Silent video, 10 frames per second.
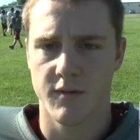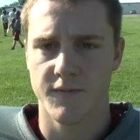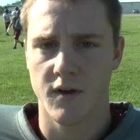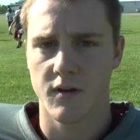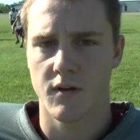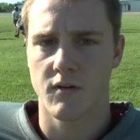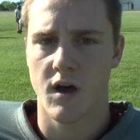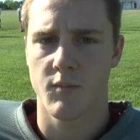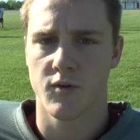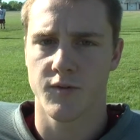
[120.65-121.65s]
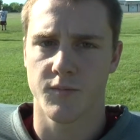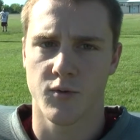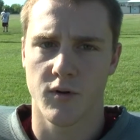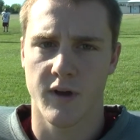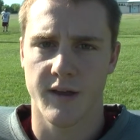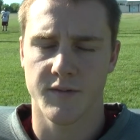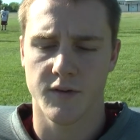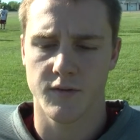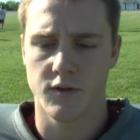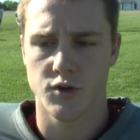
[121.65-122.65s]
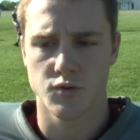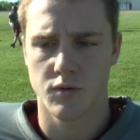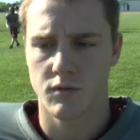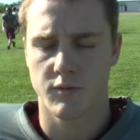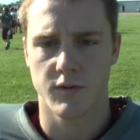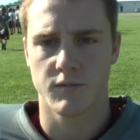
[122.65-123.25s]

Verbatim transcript: We felt a lot more support last year than usual. We